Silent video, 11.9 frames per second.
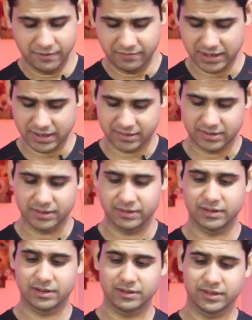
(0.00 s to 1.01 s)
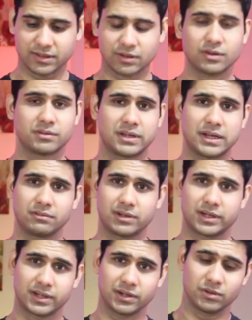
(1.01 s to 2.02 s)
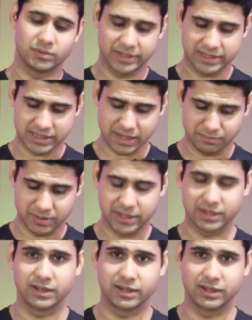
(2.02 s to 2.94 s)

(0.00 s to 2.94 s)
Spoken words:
Whereas that's a good thing that DJI made